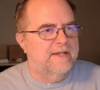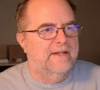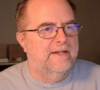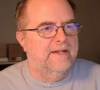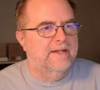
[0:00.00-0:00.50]

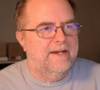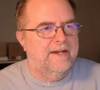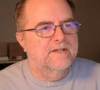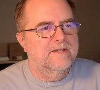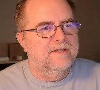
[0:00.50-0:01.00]
It would be
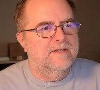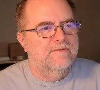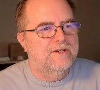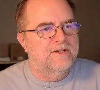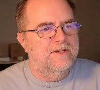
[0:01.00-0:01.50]
really
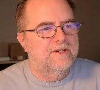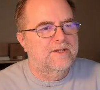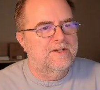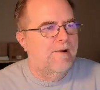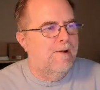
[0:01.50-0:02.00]
nice if it
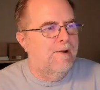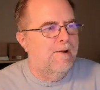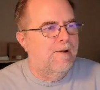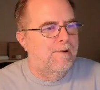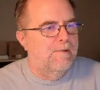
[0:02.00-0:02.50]
also brought the
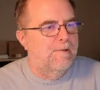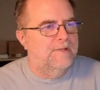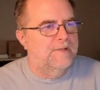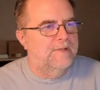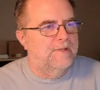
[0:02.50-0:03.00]
textures
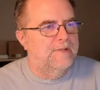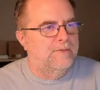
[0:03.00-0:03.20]
with it.